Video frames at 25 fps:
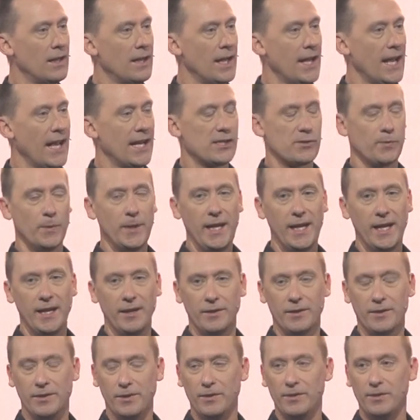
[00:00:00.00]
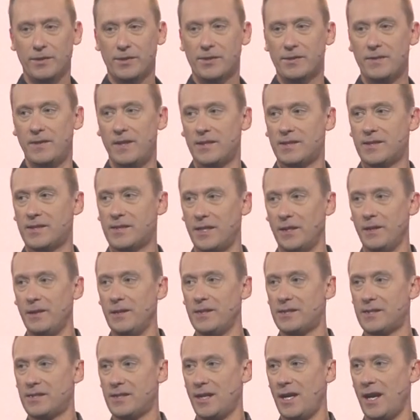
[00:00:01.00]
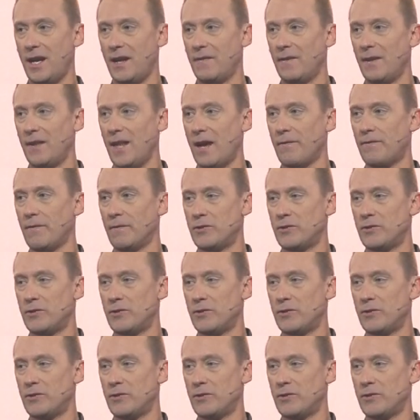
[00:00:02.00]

And as we introduce this series today on the life of